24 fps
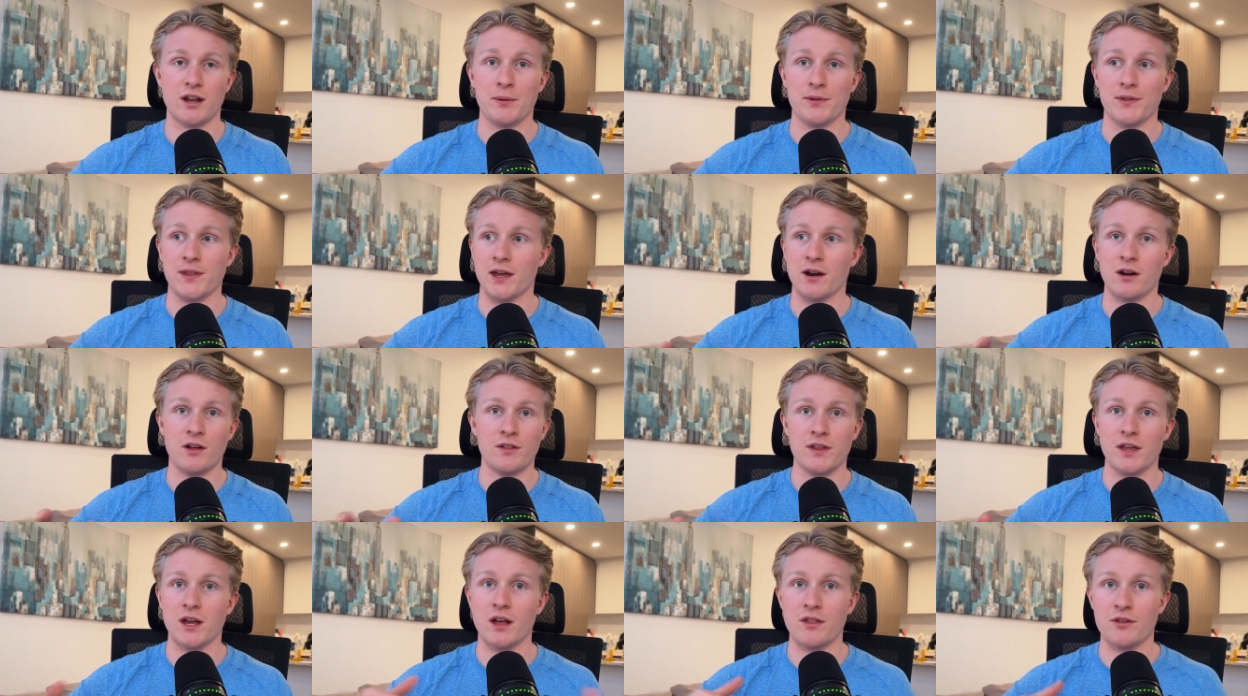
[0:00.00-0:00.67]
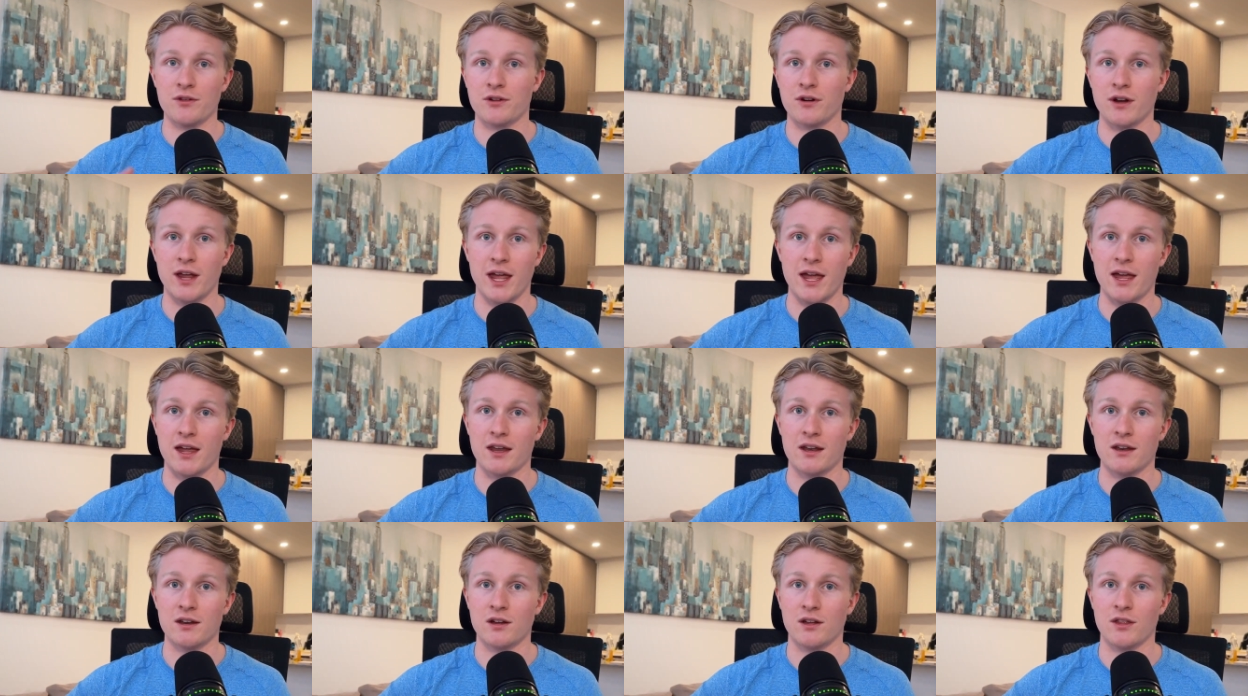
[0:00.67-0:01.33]
But then on the other
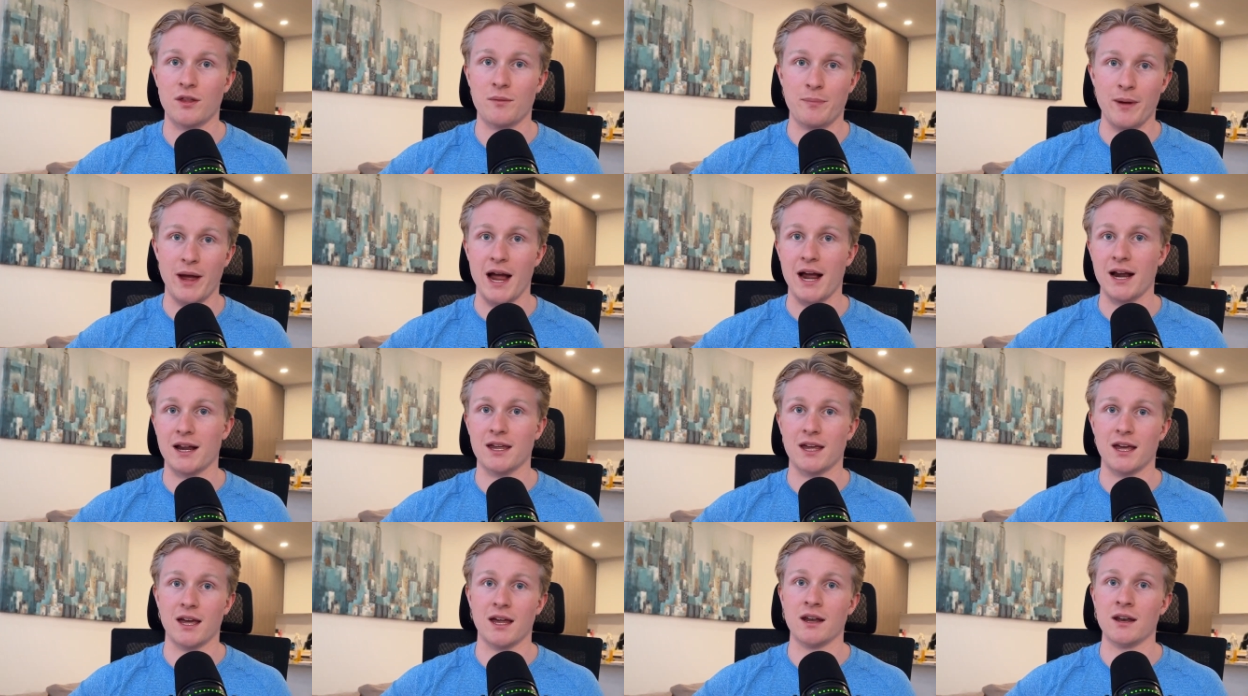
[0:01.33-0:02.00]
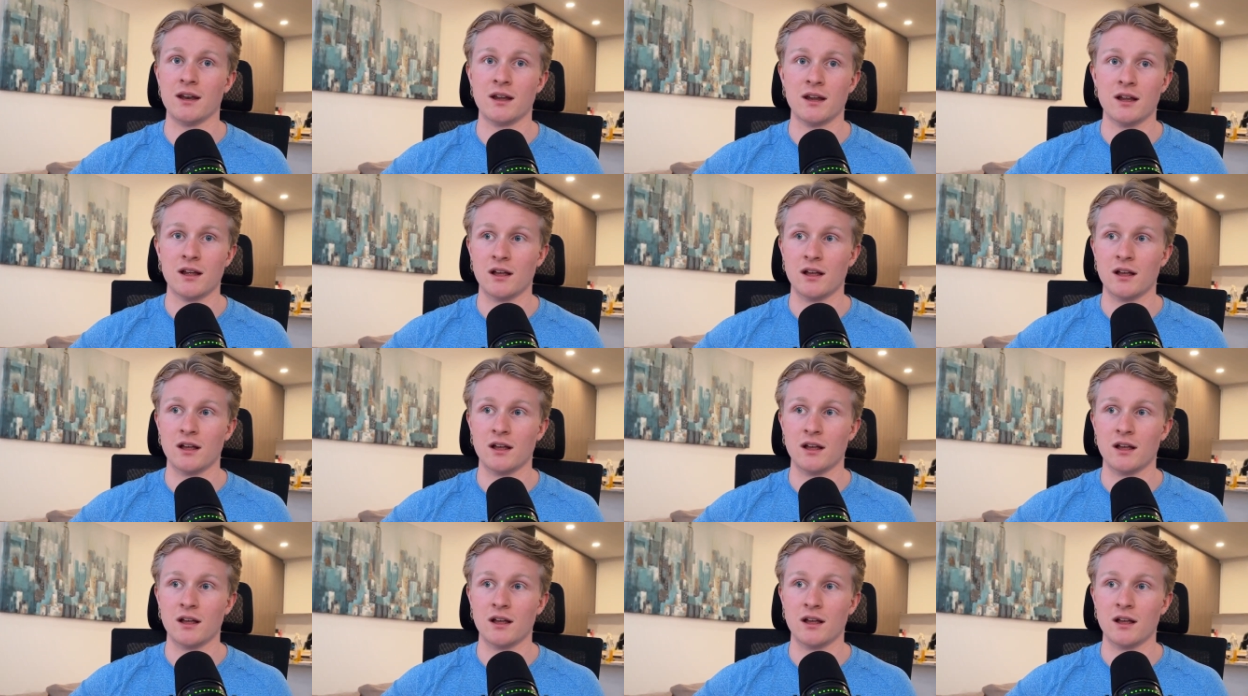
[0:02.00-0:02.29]
end, on the back end,